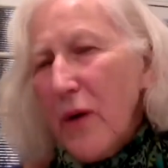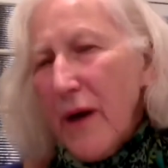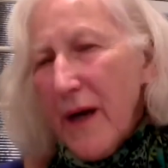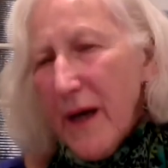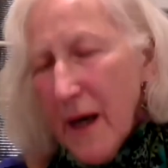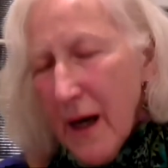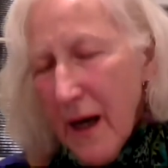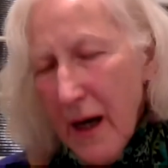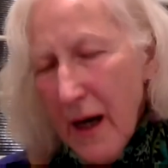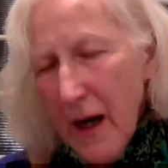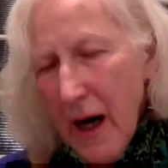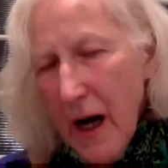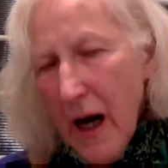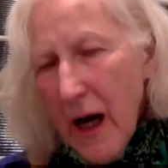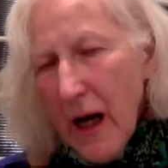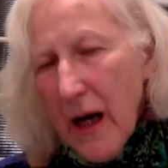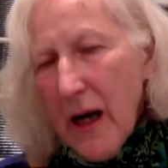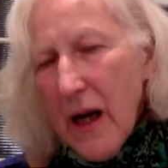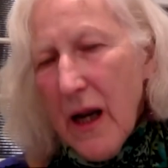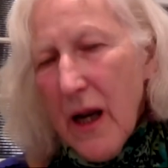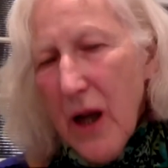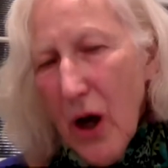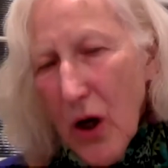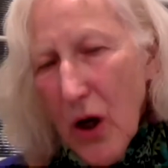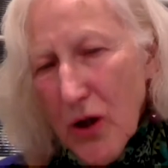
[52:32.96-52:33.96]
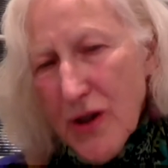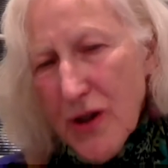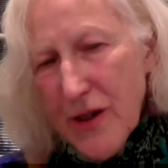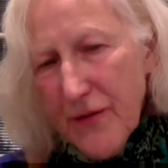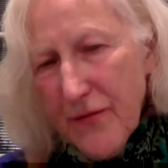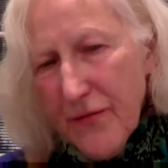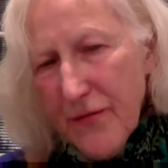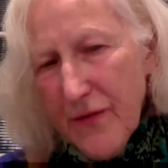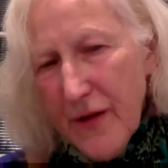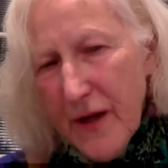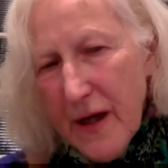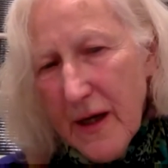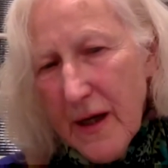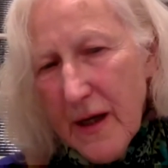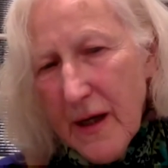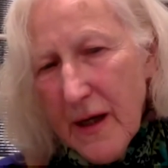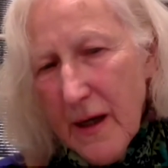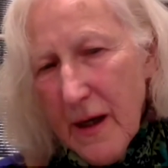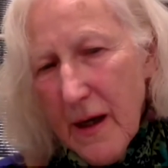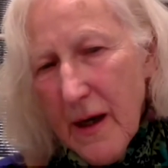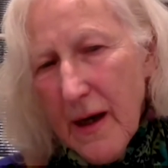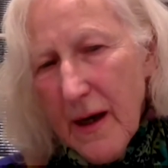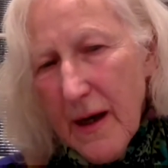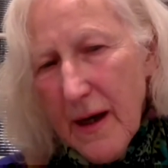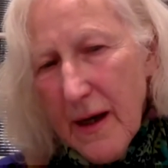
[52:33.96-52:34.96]
we a lot of the
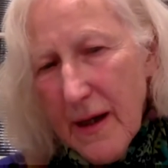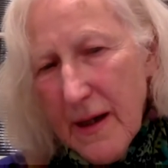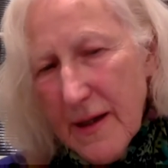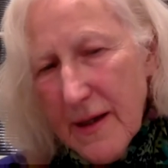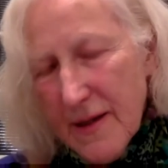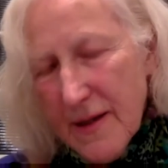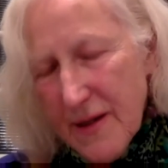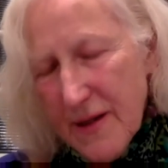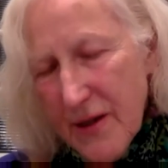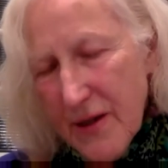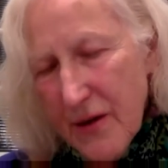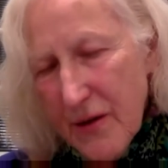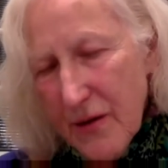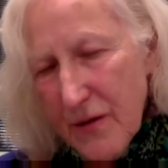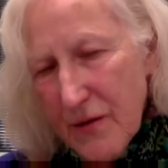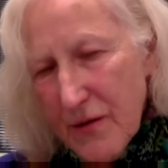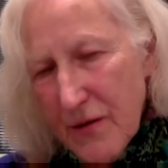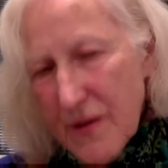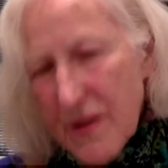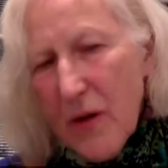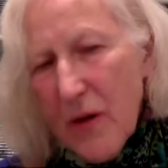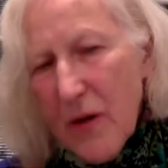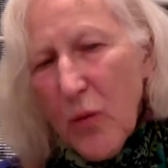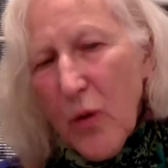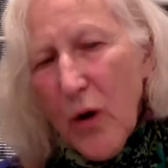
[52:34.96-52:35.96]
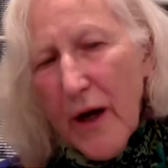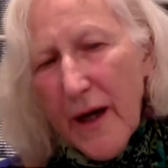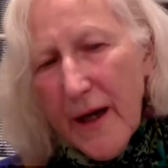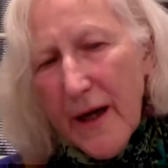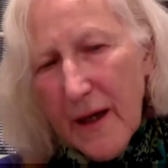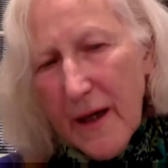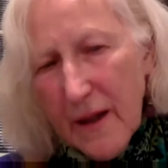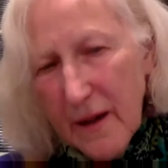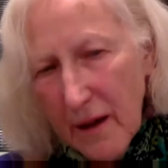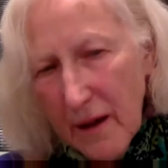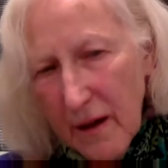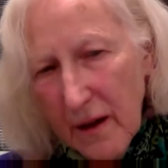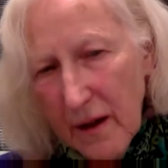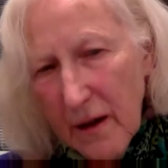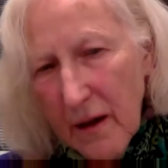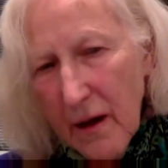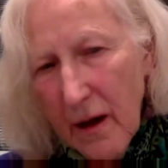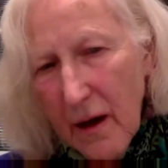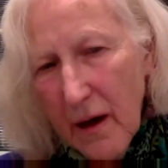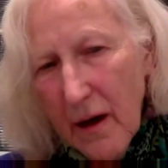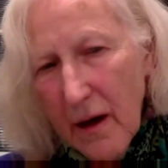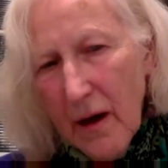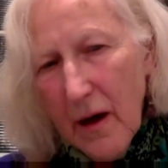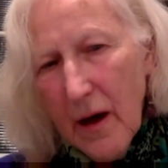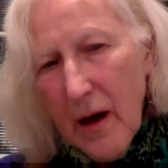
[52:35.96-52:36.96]
issues were hidden
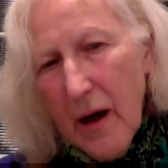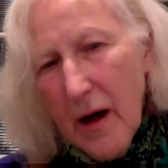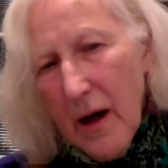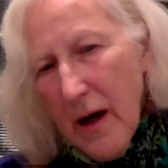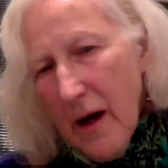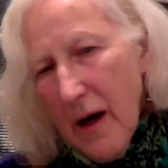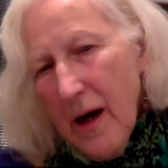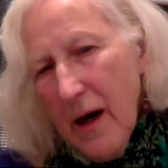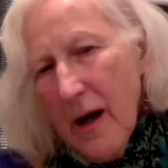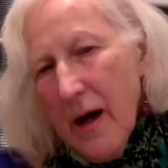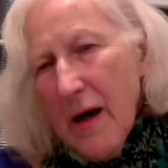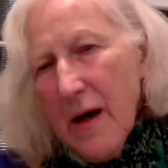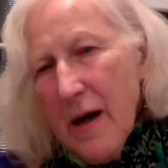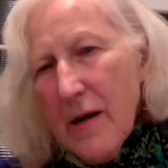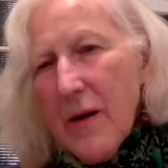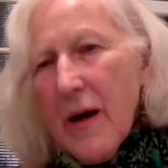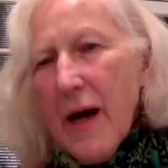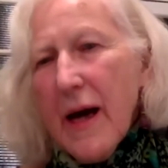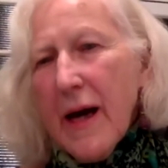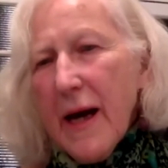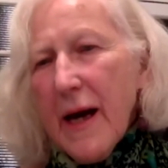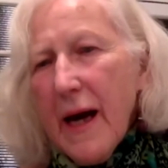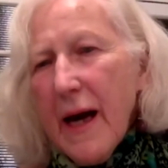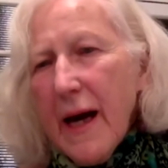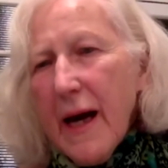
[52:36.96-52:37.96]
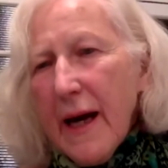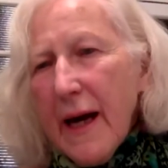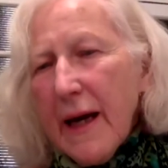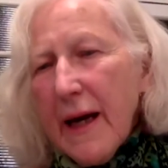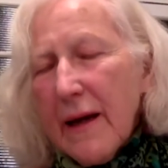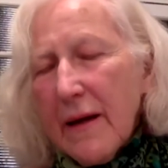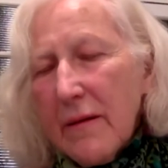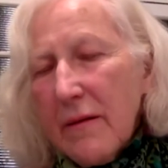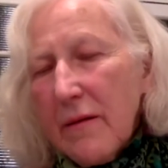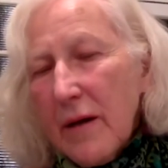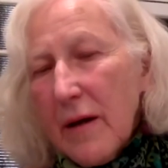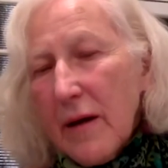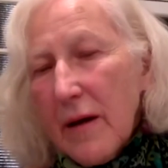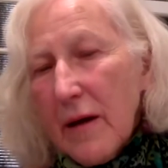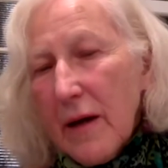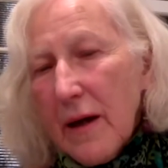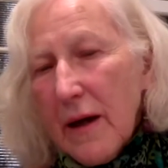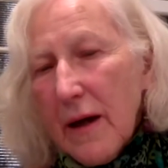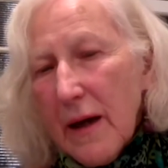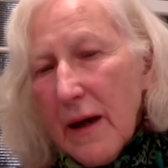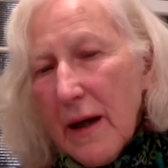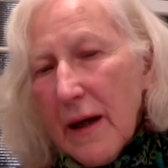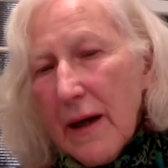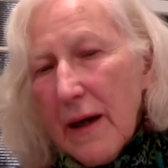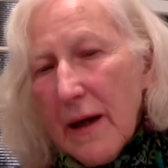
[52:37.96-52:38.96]
uh, in.
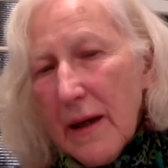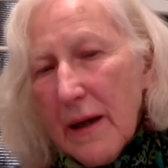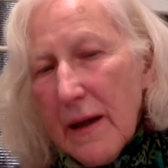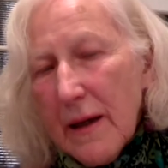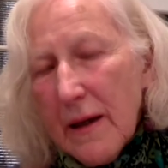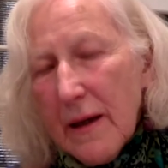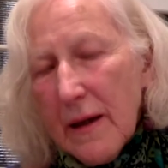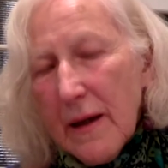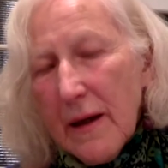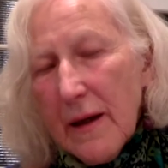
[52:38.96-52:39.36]
Uh,